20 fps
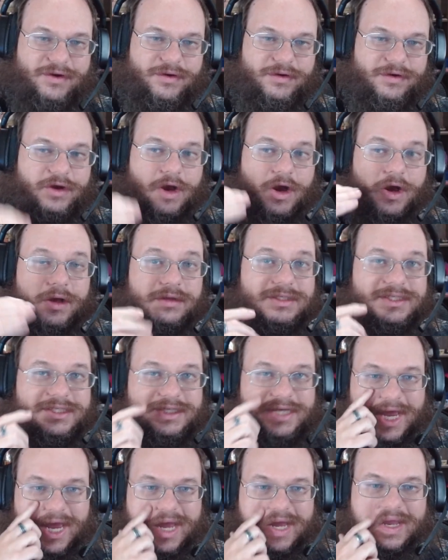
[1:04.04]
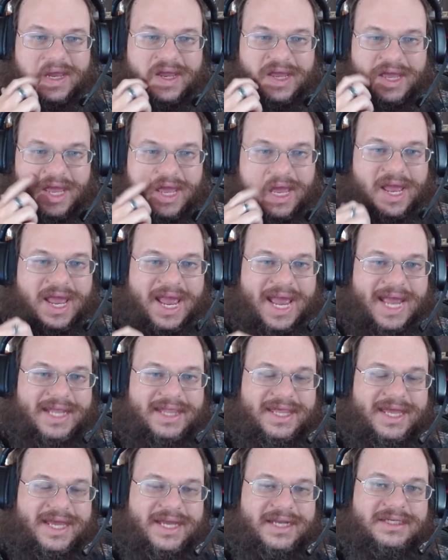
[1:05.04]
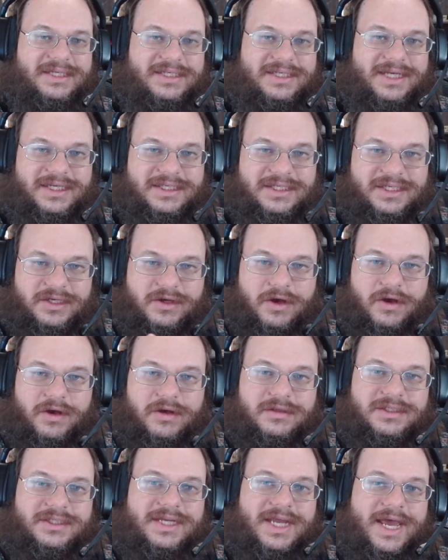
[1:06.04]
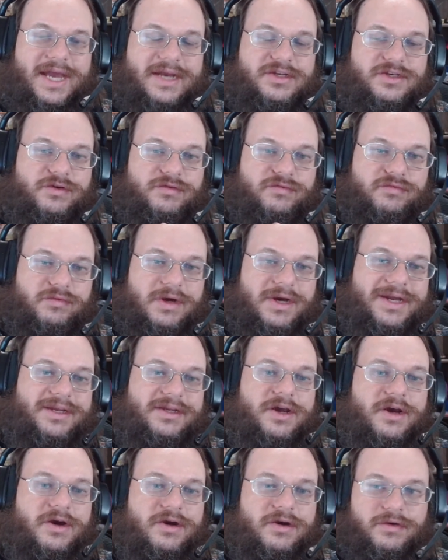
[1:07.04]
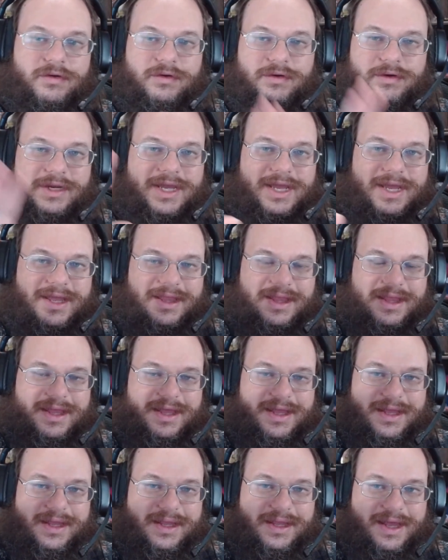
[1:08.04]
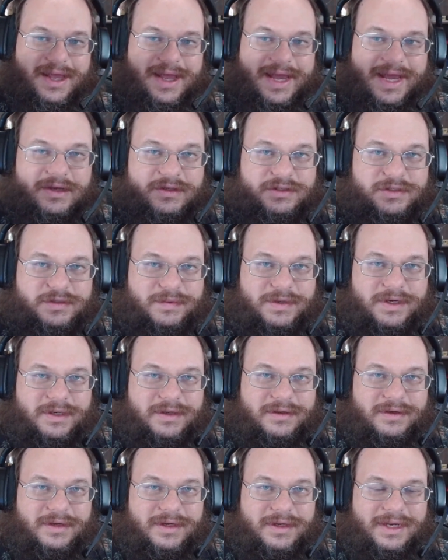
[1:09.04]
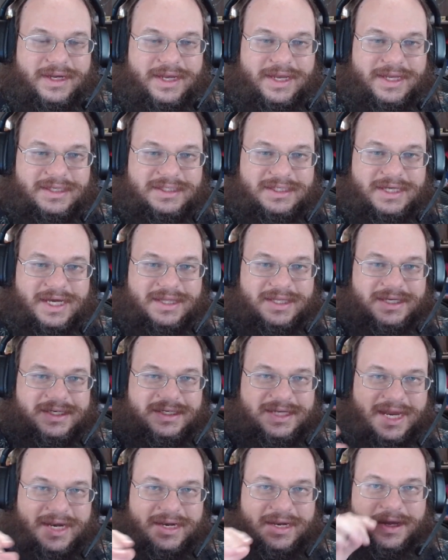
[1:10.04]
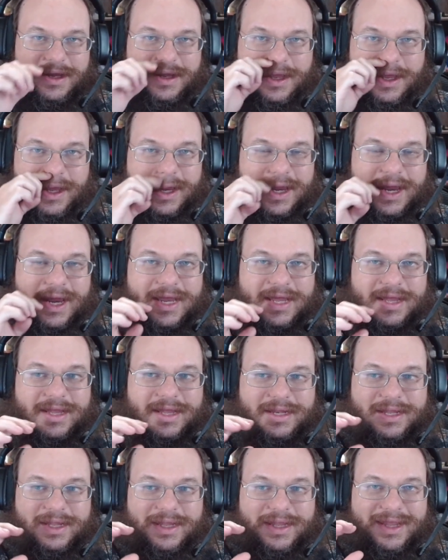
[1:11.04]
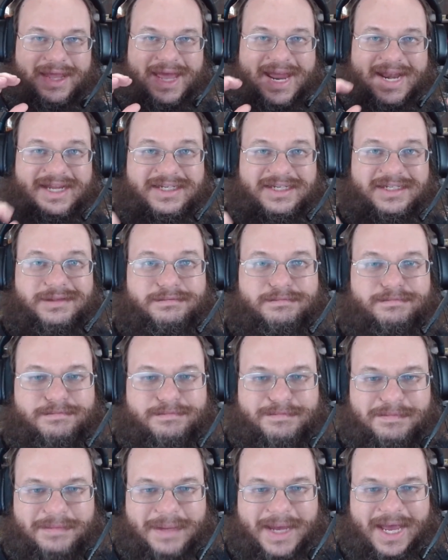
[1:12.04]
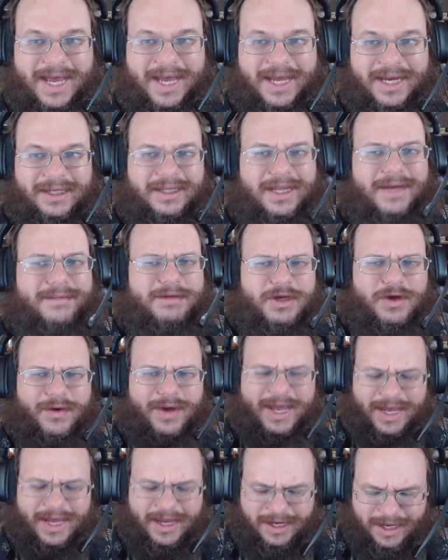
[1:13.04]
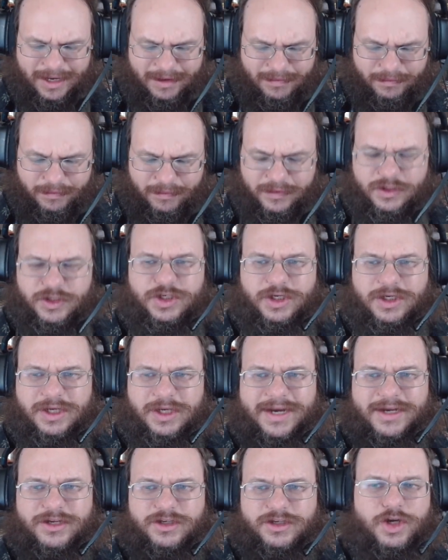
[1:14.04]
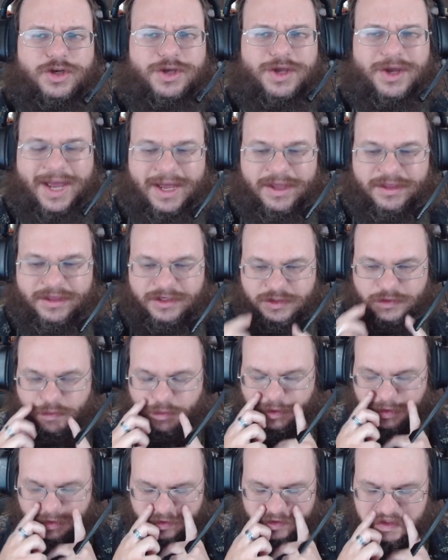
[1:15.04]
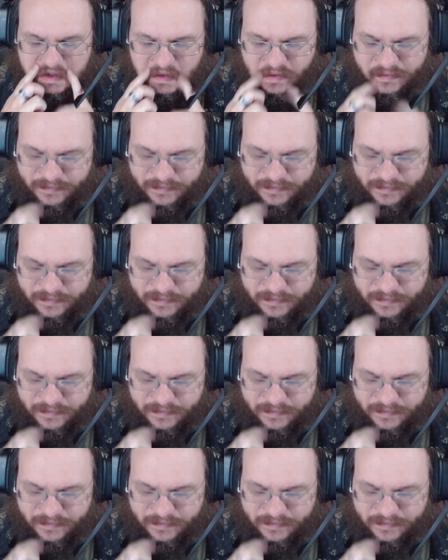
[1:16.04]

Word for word: or call stack, and then sends the call stack to run code elsewhere inside the data. And that is bad. Let me go ahead and kind of show you how this works.